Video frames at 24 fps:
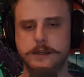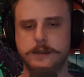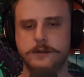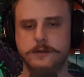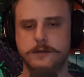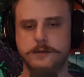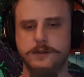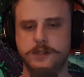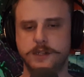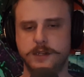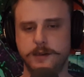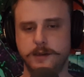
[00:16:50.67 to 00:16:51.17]

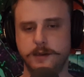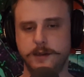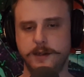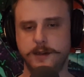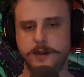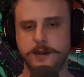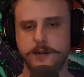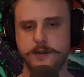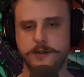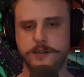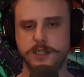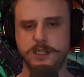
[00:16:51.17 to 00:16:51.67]

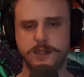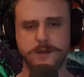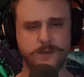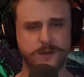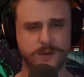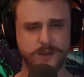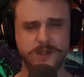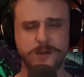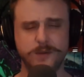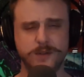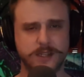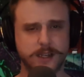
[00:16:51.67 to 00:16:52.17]
She
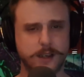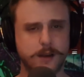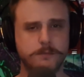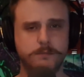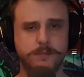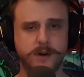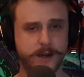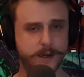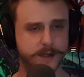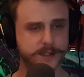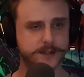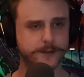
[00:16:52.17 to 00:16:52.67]
was a
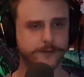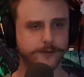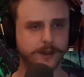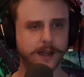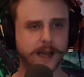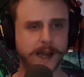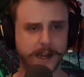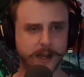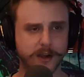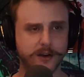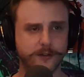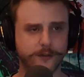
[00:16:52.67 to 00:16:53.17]
compulsive
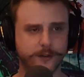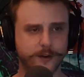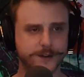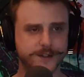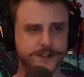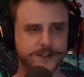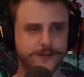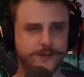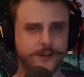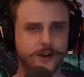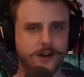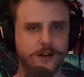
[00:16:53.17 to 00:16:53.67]
liar,
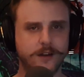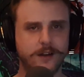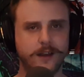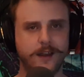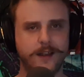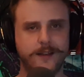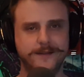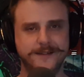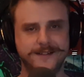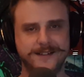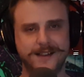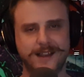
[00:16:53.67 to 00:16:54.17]
first of all,
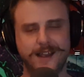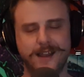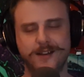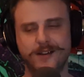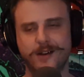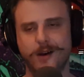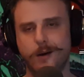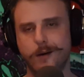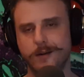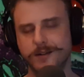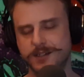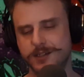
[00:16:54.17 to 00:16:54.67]
and
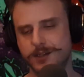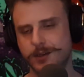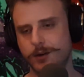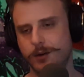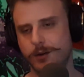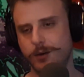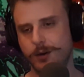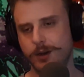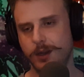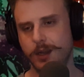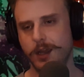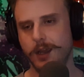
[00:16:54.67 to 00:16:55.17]

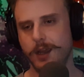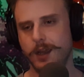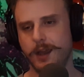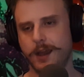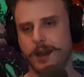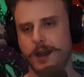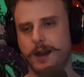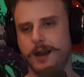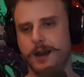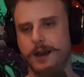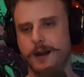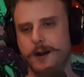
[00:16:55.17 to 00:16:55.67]
also,
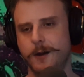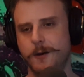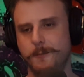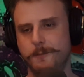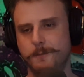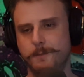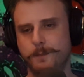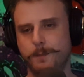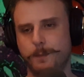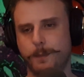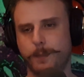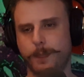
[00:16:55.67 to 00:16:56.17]

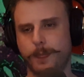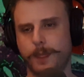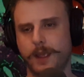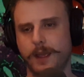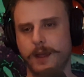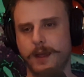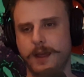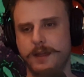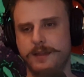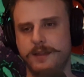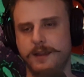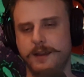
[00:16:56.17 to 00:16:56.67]
I
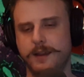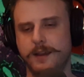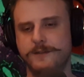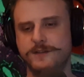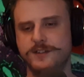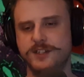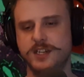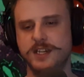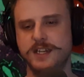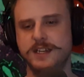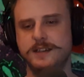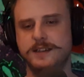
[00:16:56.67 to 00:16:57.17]
think if
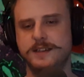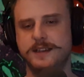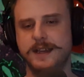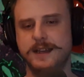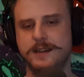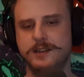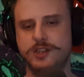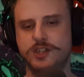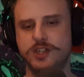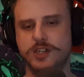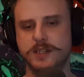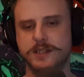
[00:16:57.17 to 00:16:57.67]
she
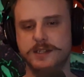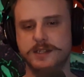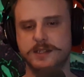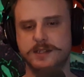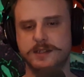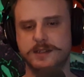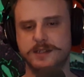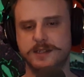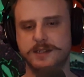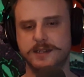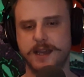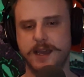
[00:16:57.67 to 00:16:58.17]
did
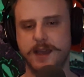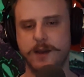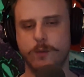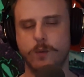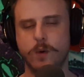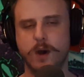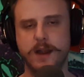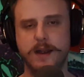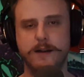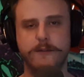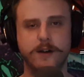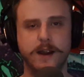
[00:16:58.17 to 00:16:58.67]
just say,
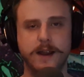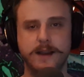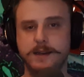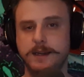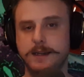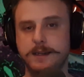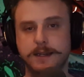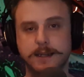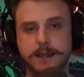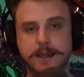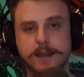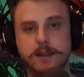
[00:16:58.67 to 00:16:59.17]
whatever, I
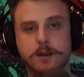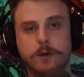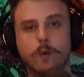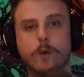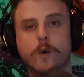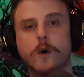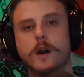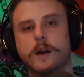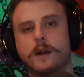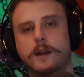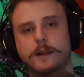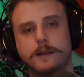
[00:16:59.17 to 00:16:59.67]
need to get to
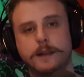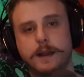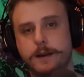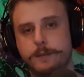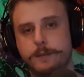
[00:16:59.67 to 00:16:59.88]
work, let